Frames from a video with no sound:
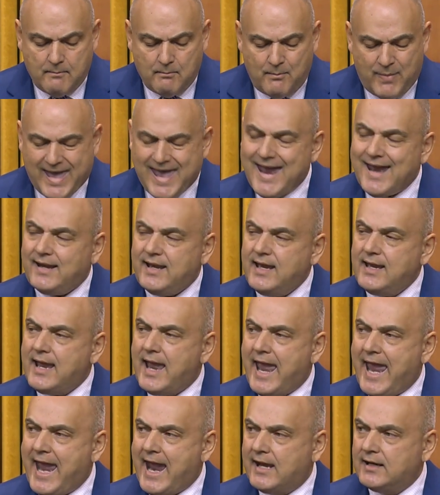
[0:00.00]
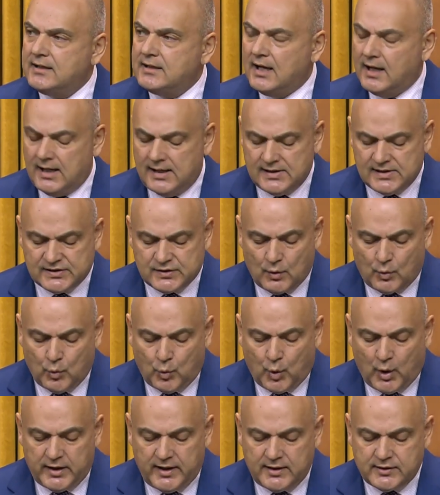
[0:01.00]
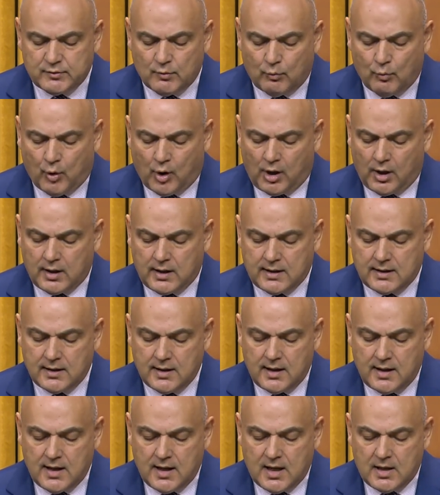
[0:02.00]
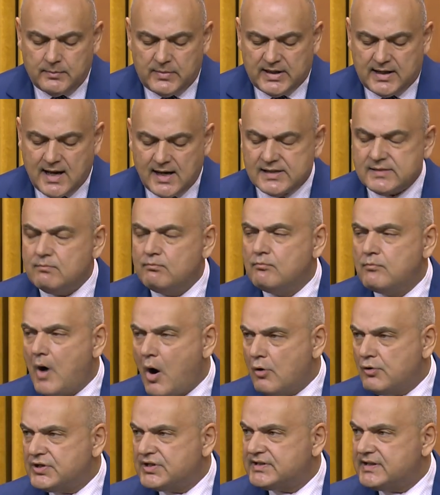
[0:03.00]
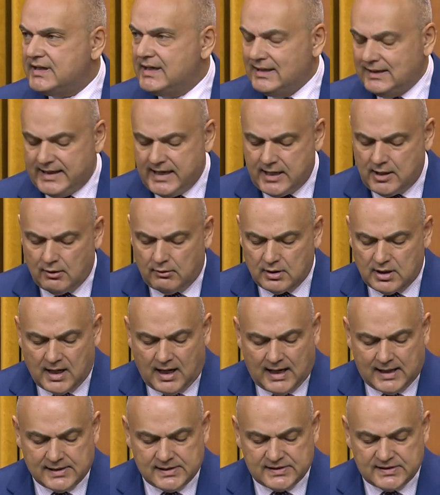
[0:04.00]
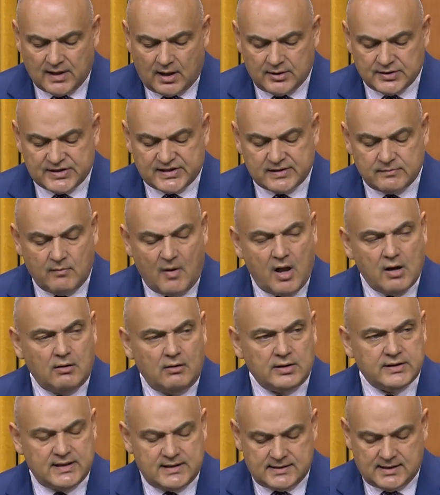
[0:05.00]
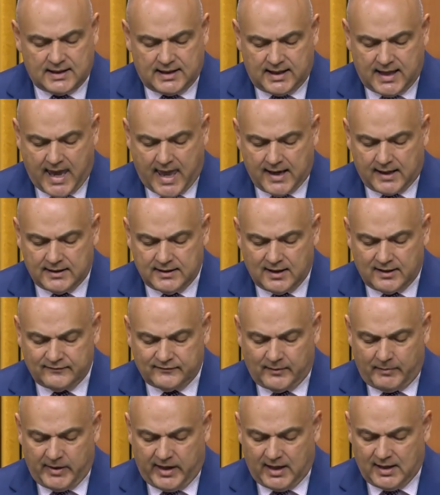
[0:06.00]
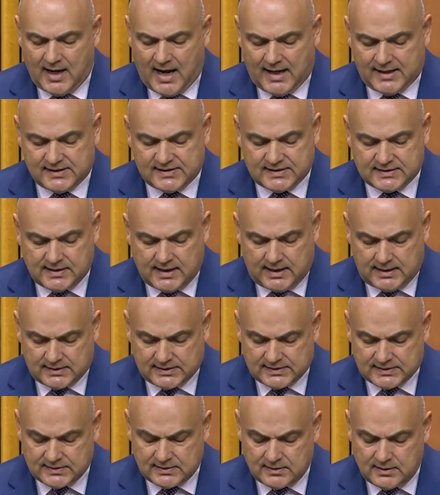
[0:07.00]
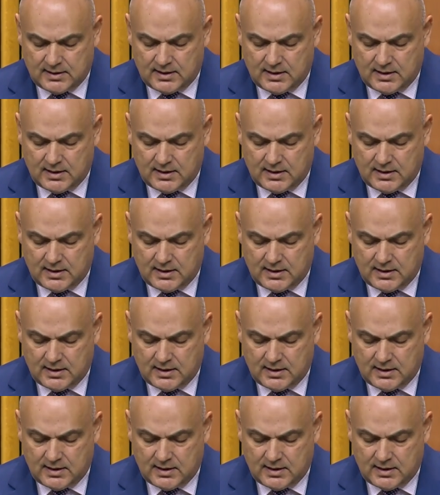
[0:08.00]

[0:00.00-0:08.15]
banning handguns wouldn't work because most illegal guns are smuggled into Canada from the United States.